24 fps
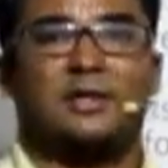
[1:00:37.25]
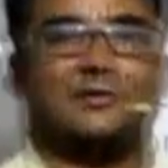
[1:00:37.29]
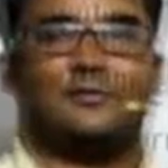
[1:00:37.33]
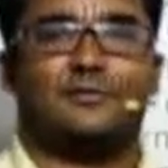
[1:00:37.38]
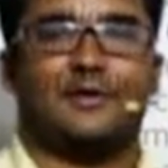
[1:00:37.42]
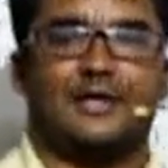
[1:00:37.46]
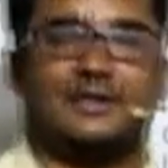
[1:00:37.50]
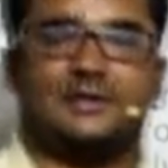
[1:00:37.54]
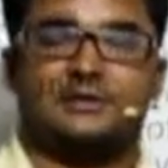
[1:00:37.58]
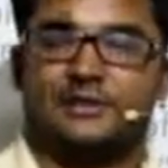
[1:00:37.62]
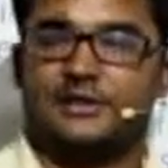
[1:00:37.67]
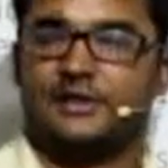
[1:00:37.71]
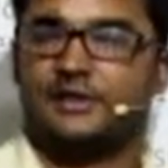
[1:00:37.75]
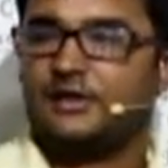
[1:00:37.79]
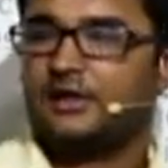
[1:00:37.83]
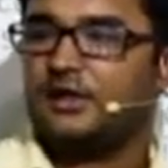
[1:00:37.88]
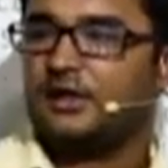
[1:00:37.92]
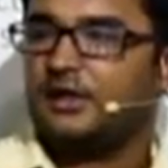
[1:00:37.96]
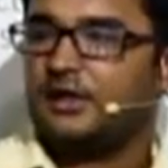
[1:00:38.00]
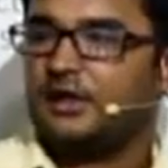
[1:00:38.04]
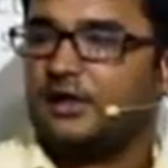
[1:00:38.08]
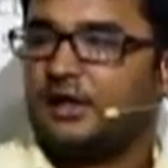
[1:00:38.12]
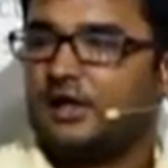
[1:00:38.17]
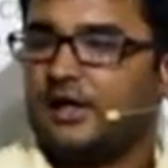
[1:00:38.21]

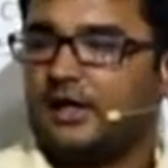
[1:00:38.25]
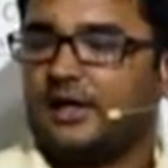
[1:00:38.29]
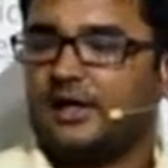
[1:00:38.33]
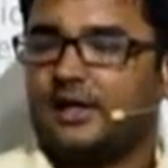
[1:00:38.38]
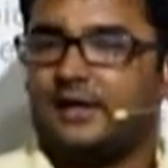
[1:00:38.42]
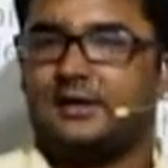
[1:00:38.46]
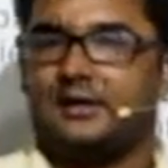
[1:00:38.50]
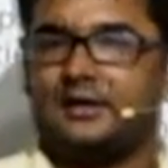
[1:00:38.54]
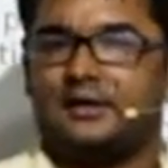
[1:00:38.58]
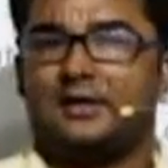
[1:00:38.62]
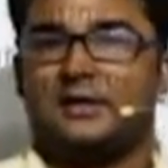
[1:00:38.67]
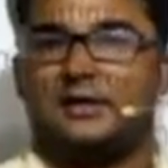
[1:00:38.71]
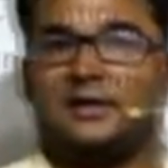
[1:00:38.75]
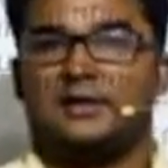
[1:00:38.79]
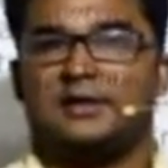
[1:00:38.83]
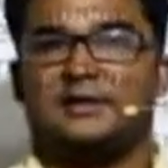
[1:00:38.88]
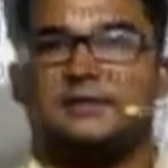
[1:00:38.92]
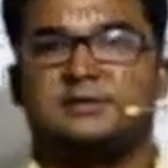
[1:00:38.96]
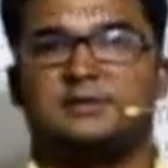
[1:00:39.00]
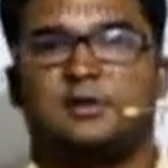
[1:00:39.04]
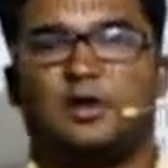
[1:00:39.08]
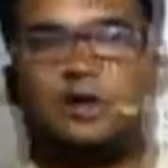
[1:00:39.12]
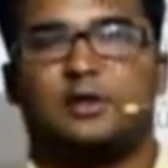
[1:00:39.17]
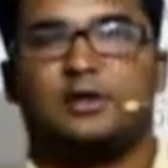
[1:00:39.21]
manufacturing and
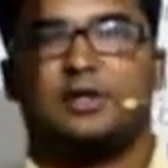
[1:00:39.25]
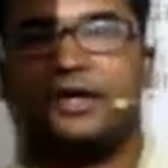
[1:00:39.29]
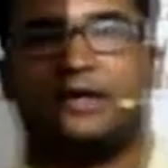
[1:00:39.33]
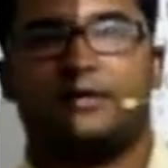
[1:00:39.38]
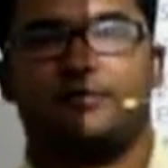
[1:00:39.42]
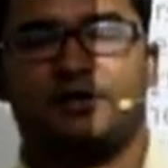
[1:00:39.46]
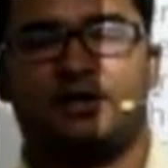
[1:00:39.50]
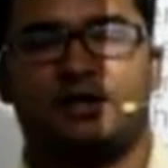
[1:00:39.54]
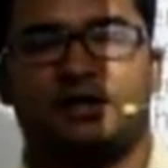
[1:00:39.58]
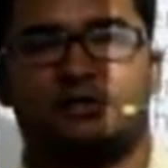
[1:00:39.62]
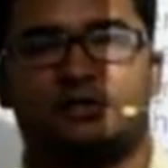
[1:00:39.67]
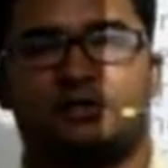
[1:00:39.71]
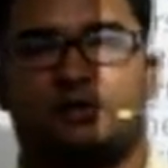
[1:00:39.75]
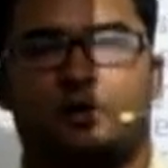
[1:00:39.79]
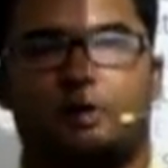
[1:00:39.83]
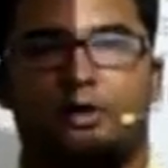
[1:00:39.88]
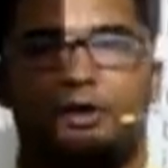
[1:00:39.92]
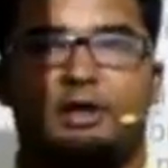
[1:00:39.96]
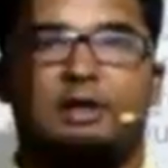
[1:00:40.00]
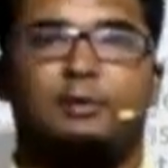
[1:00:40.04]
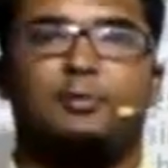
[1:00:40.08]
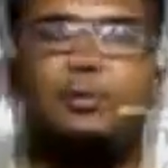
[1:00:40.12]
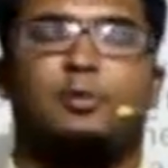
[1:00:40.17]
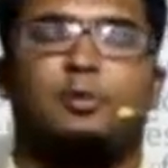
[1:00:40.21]
is not having a
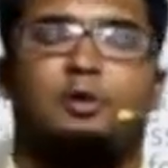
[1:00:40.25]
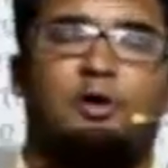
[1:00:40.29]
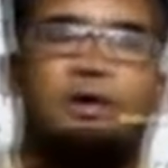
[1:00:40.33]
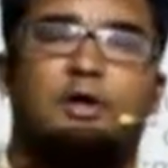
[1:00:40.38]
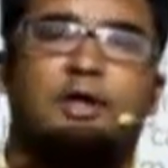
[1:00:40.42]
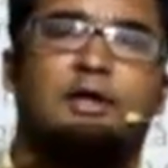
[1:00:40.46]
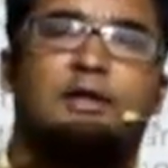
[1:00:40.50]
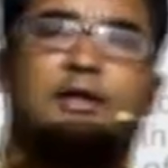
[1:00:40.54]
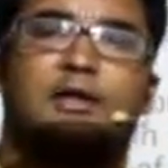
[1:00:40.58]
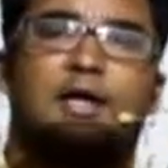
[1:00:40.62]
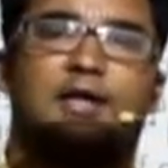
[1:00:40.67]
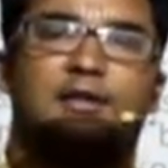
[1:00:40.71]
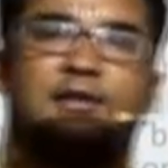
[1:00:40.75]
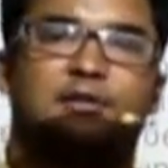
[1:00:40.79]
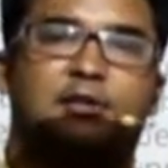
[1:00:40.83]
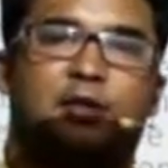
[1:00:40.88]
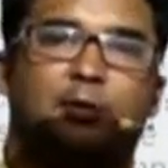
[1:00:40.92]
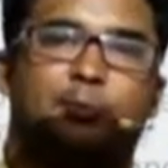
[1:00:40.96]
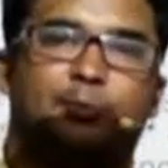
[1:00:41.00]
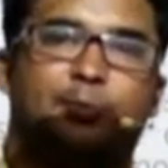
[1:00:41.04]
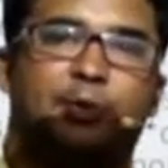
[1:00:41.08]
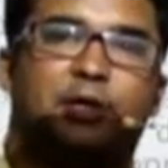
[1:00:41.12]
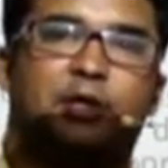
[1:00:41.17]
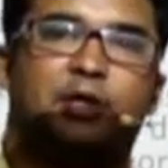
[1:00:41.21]
solid product as
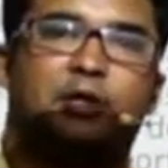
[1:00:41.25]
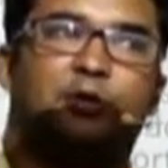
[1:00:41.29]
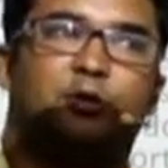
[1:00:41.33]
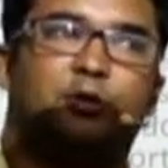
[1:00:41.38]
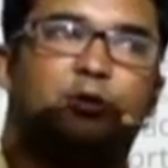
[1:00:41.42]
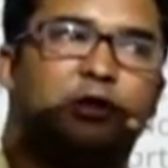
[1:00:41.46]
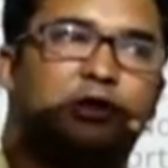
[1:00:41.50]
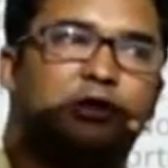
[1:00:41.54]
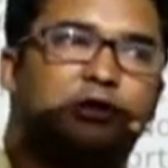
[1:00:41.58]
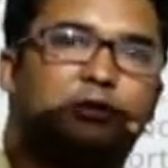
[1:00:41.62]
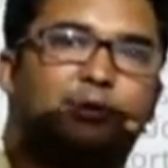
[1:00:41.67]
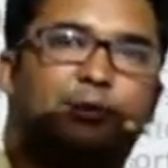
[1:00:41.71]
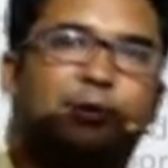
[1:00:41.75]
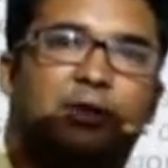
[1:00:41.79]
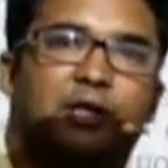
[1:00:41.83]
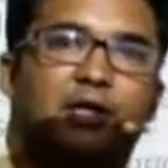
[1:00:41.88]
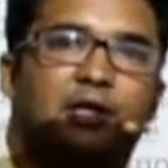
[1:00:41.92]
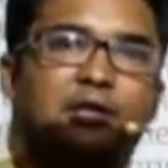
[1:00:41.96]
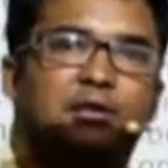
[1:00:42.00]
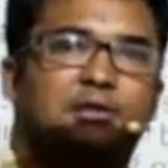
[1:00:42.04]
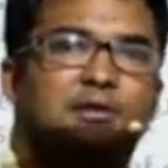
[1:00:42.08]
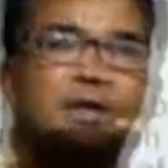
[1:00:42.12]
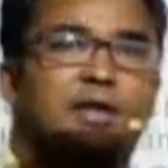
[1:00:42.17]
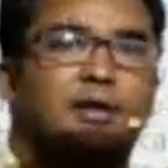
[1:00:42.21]
compared to its
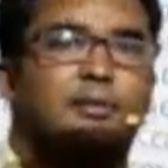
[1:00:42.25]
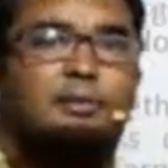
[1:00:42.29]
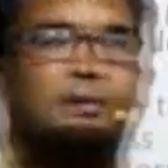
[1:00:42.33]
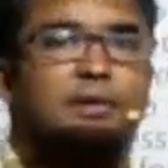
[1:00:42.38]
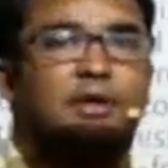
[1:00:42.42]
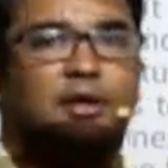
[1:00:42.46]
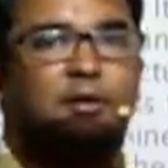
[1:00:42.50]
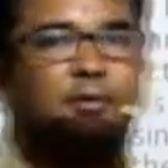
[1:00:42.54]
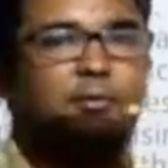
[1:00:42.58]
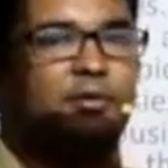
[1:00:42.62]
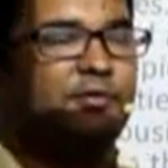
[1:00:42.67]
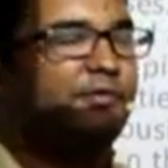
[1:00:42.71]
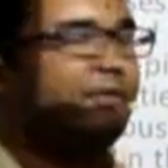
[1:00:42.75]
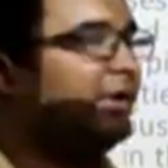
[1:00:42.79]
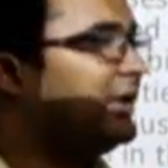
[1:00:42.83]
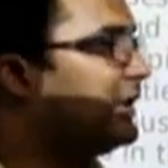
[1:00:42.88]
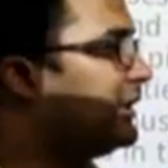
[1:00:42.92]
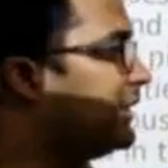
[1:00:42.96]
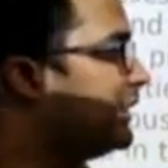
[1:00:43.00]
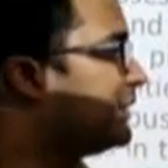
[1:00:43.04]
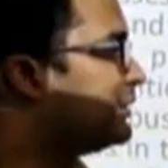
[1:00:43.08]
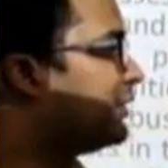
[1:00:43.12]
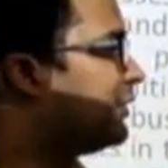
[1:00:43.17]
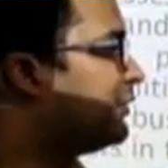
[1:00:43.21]
peers, become a
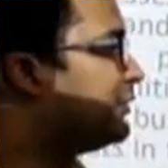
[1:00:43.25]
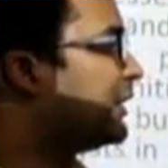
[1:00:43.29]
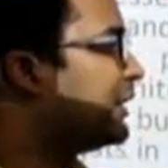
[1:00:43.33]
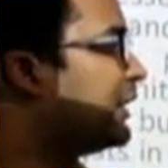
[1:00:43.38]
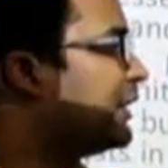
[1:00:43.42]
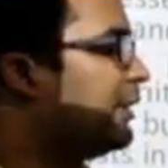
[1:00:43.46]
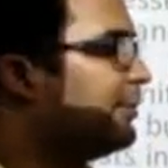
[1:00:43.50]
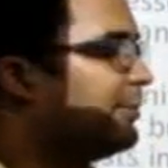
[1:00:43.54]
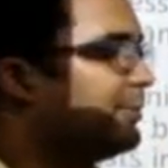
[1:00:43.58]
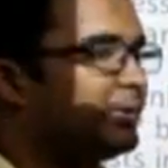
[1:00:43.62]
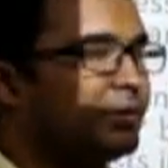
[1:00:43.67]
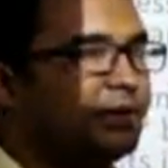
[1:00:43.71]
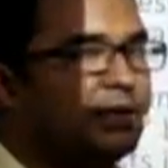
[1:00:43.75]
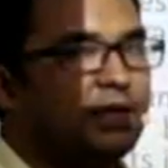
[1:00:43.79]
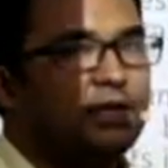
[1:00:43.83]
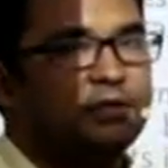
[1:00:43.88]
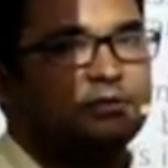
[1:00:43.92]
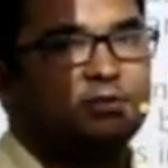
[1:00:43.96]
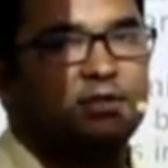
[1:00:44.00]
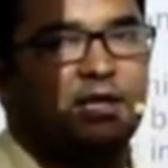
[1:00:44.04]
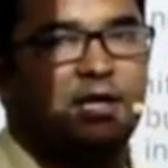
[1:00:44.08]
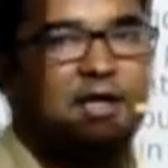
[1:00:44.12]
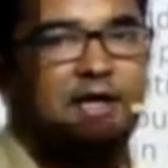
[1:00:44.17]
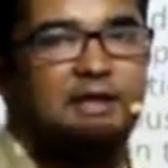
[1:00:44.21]
weakness of the company,
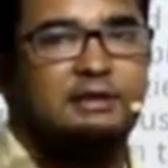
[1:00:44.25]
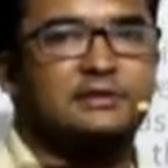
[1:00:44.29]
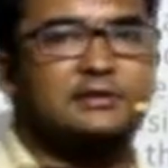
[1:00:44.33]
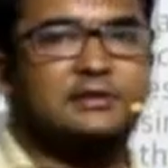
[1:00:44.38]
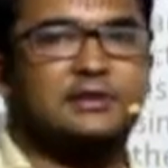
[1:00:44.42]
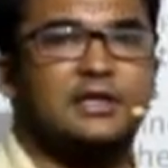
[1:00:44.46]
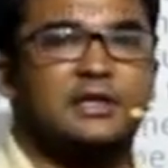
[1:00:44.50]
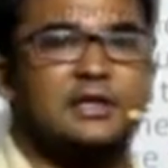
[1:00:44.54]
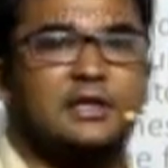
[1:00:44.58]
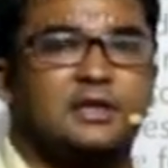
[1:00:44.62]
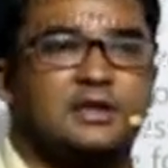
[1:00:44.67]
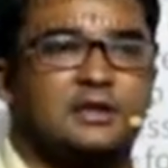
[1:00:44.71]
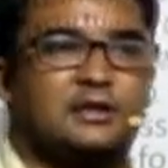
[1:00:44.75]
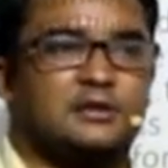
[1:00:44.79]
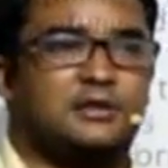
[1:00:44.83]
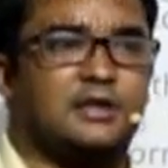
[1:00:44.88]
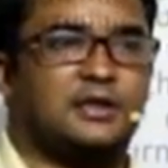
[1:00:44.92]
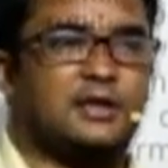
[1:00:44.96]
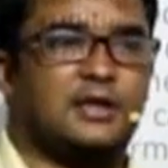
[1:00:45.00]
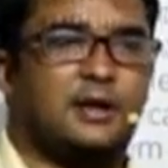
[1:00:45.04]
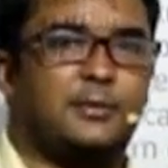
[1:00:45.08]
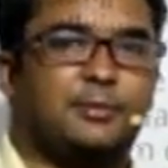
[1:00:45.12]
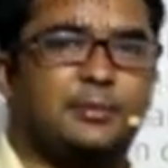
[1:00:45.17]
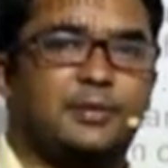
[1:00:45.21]
as hence
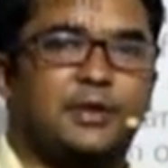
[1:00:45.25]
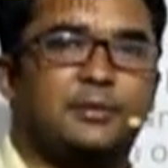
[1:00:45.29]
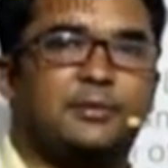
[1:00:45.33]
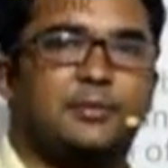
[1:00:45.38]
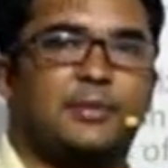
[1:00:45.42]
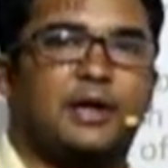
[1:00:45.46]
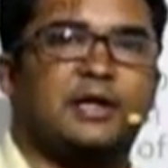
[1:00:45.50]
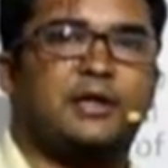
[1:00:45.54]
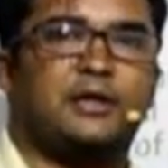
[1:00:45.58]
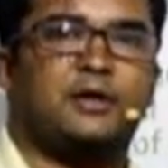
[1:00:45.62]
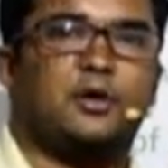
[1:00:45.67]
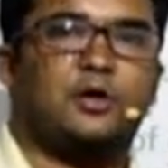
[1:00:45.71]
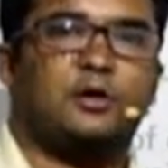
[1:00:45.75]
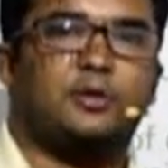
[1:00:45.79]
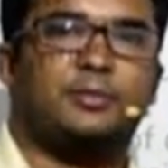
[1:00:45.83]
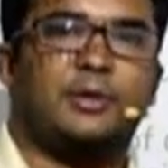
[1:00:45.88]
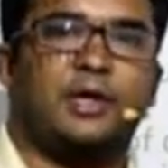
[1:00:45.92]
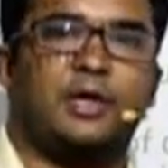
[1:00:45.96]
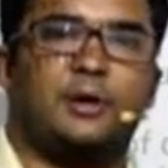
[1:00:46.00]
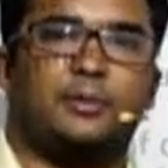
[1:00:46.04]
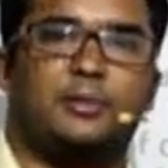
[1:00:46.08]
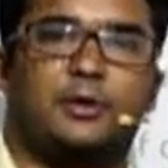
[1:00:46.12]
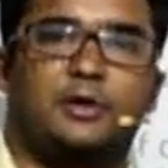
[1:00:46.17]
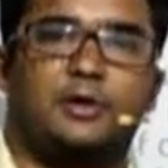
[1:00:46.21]
the company might not
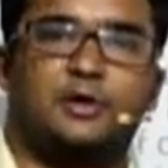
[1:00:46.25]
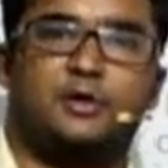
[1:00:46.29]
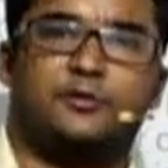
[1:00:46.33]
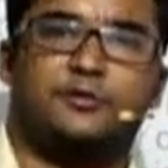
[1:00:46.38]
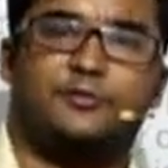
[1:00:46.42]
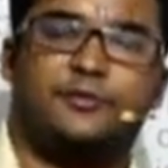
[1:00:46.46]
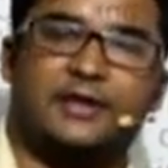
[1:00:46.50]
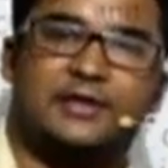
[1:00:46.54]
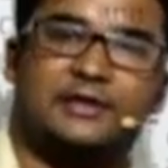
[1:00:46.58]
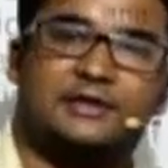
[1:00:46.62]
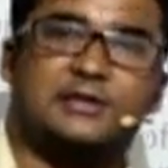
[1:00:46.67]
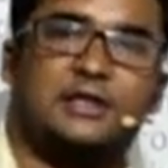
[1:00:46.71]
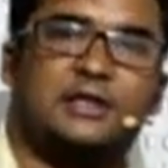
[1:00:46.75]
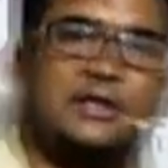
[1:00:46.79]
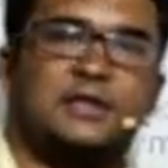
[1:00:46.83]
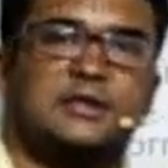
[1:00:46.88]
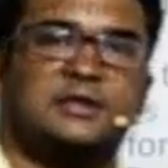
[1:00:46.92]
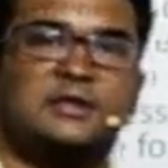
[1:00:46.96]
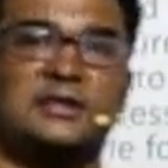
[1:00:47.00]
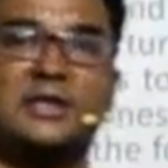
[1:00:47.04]
be able to fetch